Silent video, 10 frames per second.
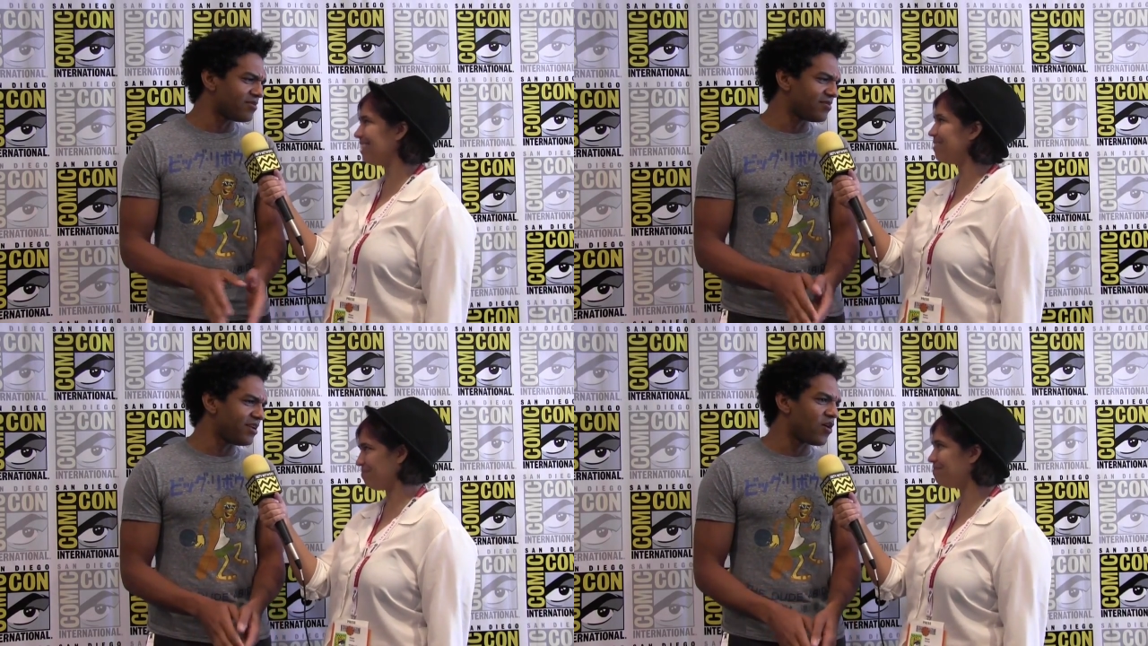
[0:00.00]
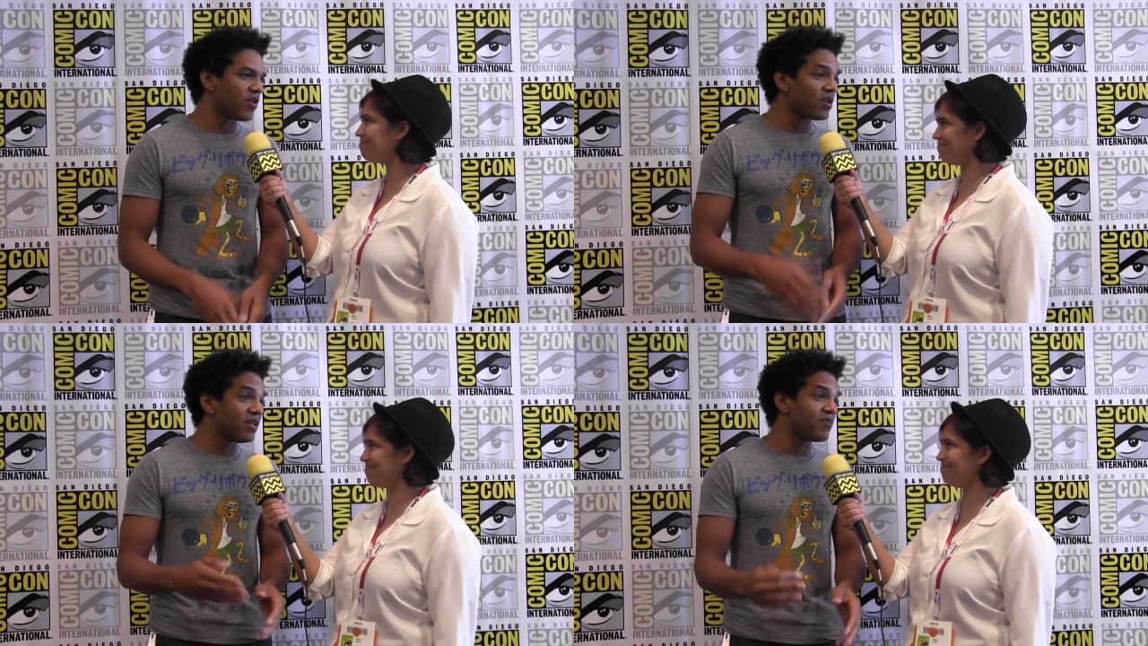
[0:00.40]
Speaker 1: You know,
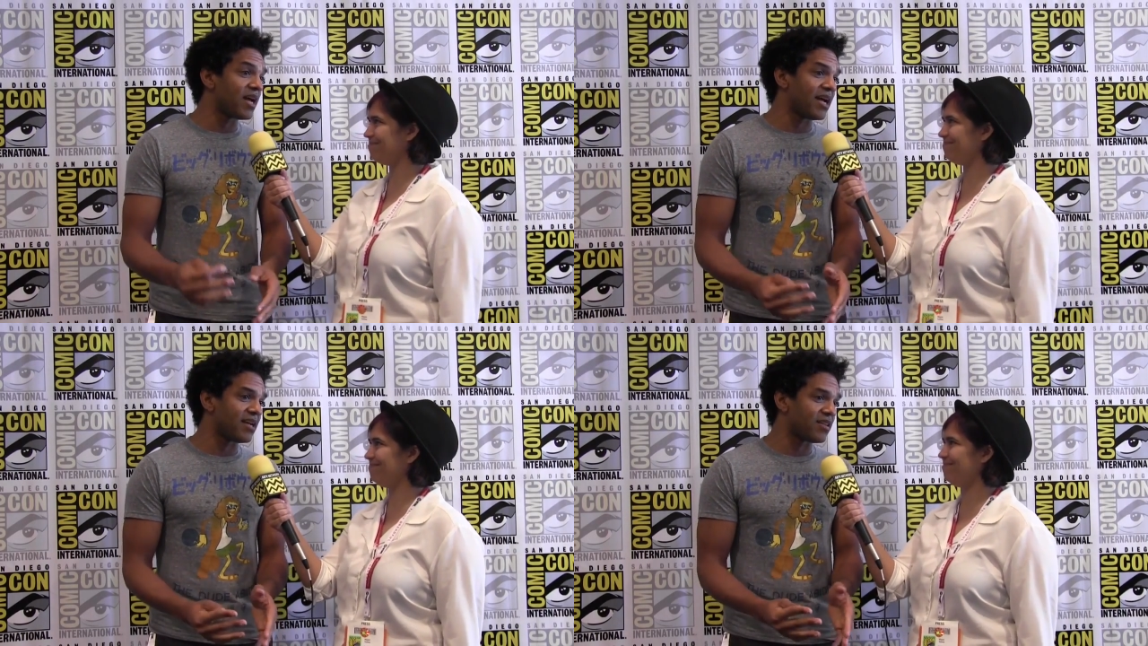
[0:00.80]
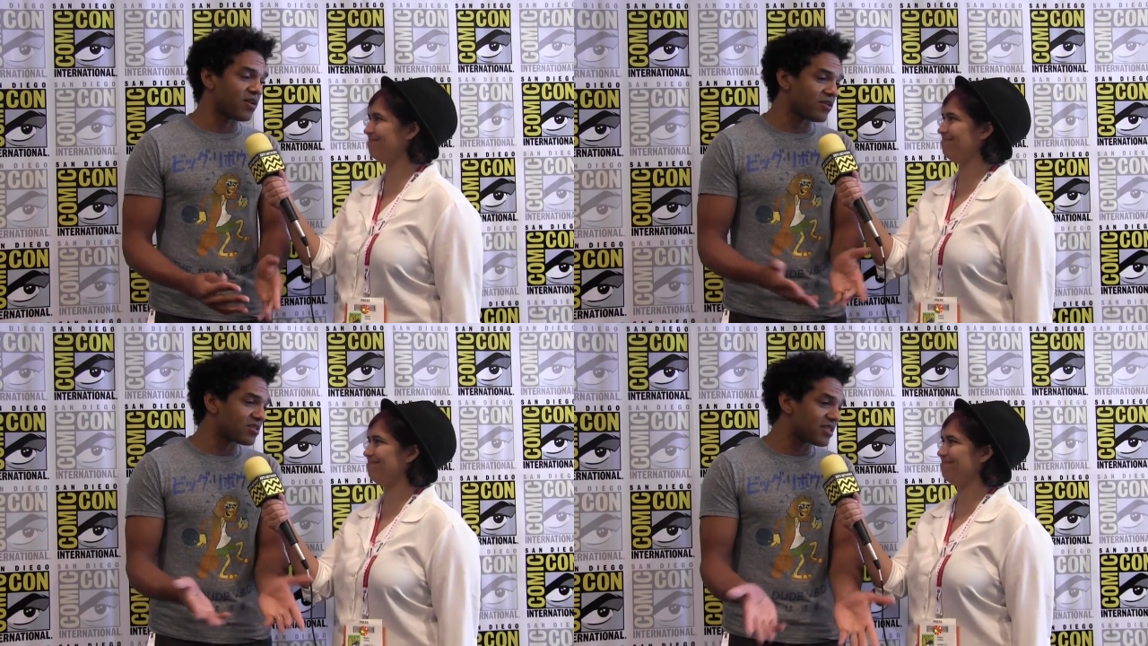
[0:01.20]
they'll leave like,
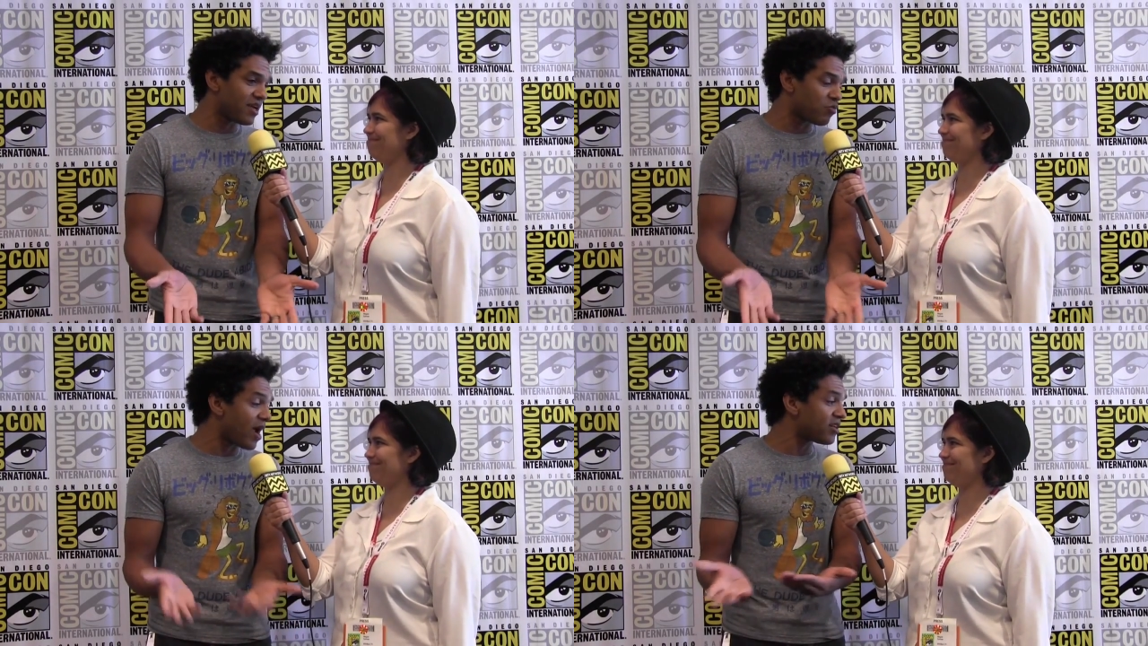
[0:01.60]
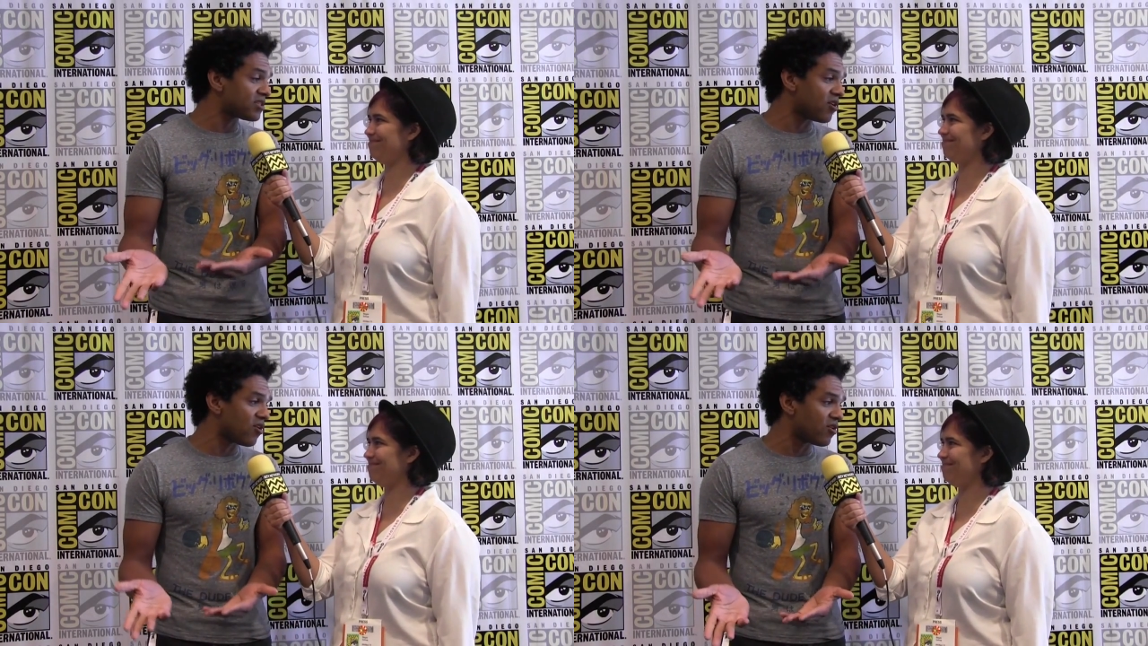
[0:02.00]
they'll, they'll say, write a
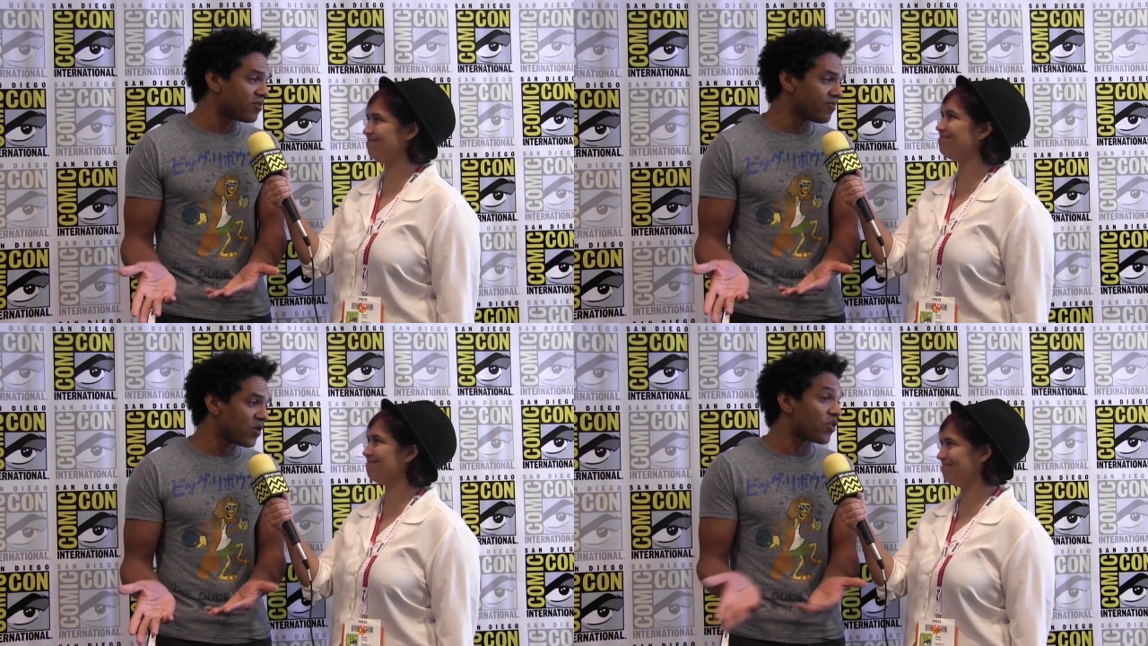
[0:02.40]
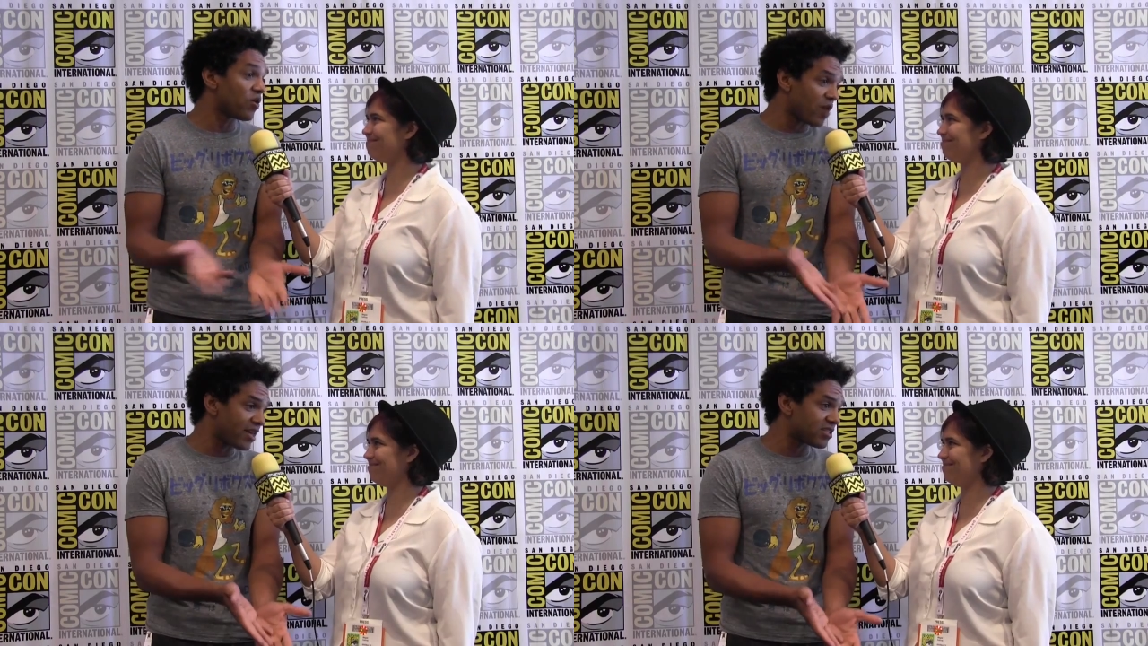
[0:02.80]
song, or
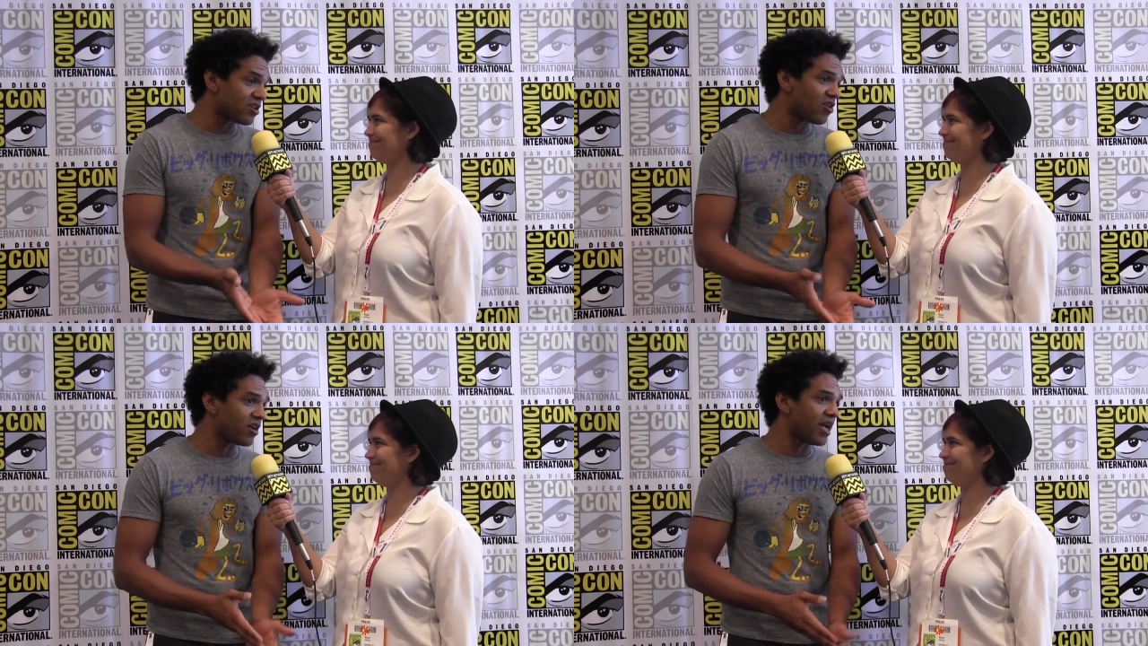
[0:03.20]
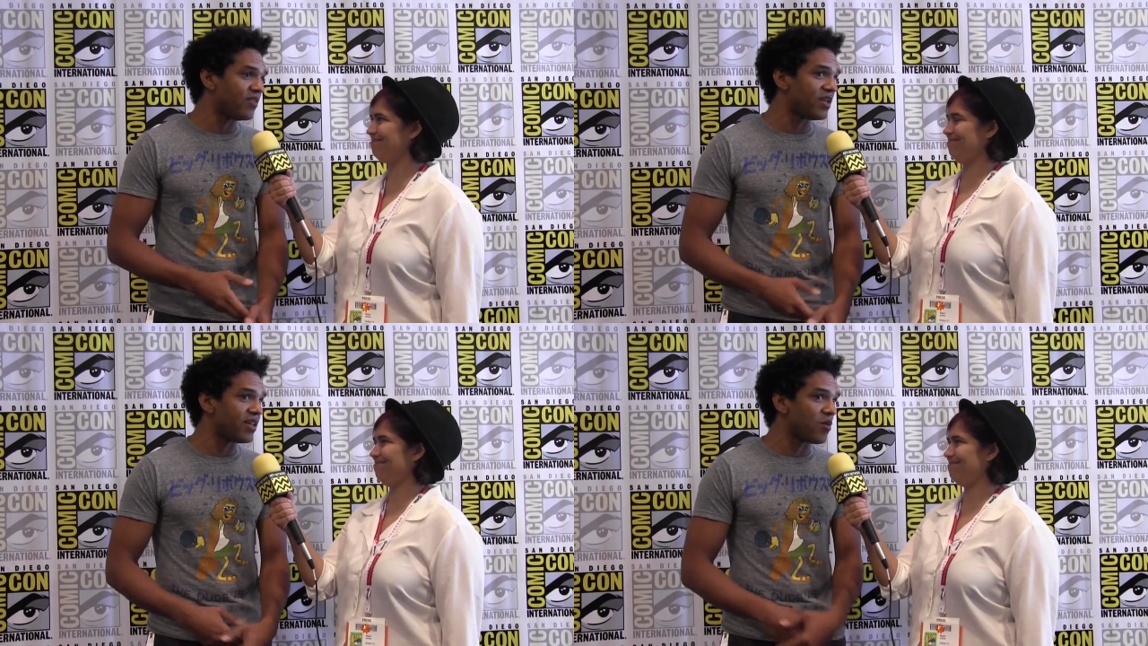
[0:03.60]
they'll write a song
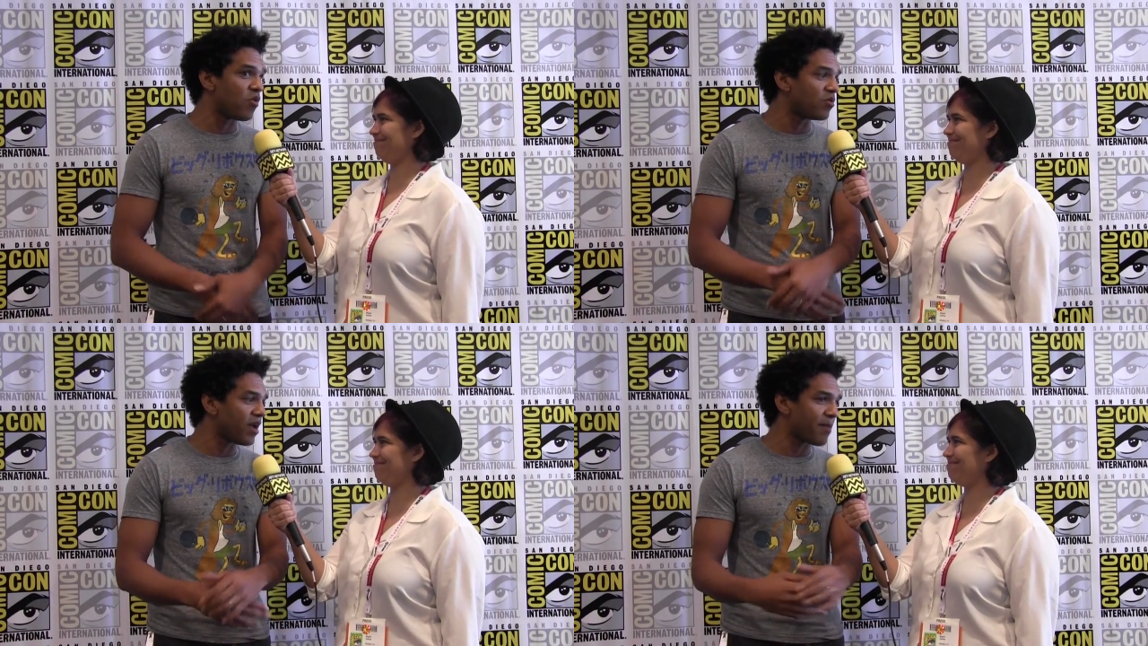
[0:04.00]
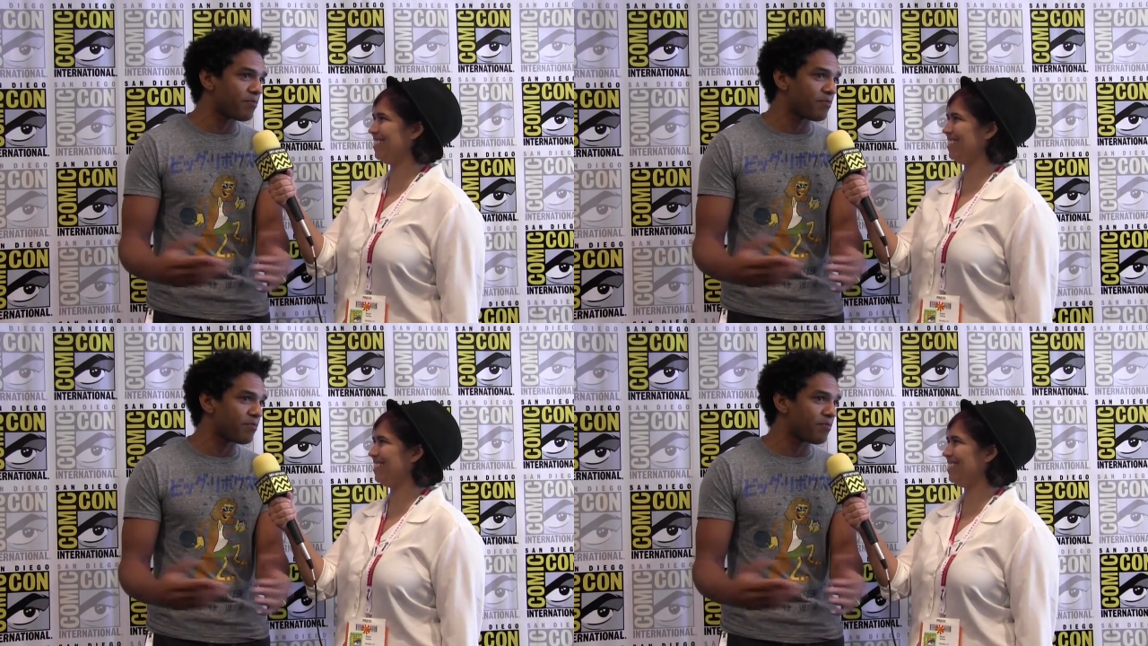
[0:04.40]
and then they won't